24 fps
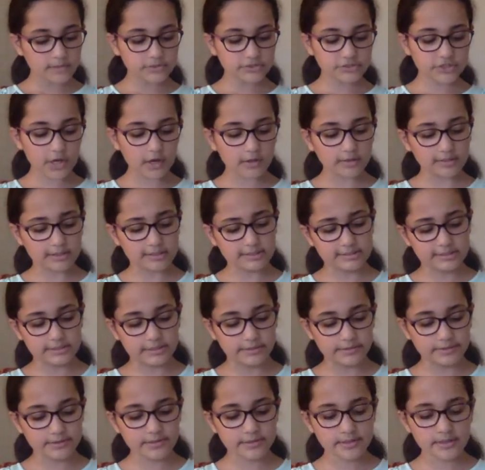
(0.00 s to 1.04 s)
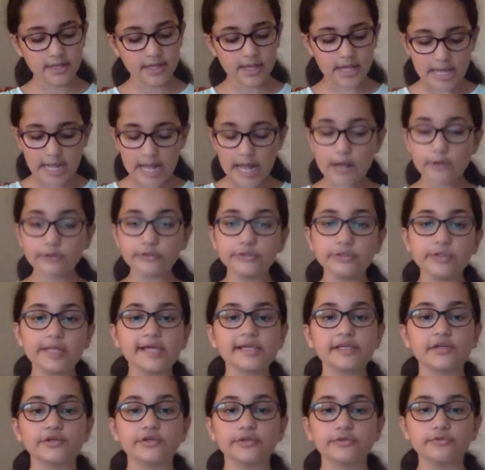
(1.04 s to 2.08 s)
Charlotte, dear, how do you
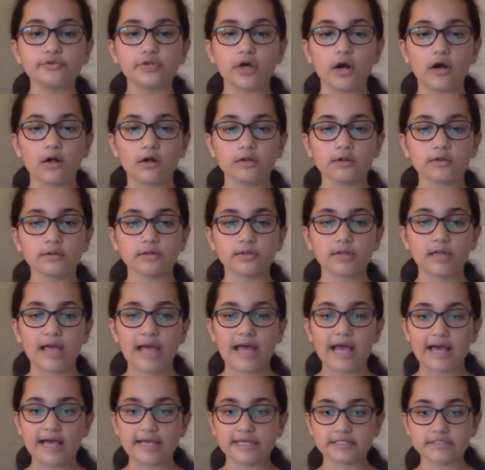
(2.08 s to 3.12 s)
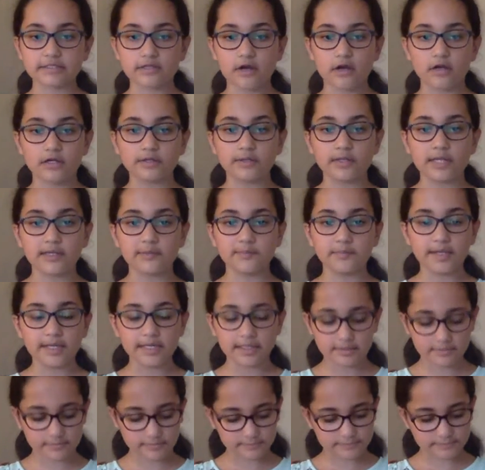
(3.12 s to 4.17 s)
like your new doll? Asked Aunt
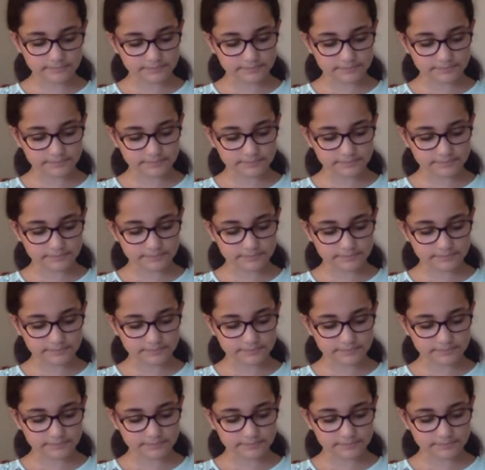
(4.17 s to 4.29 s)
Edme.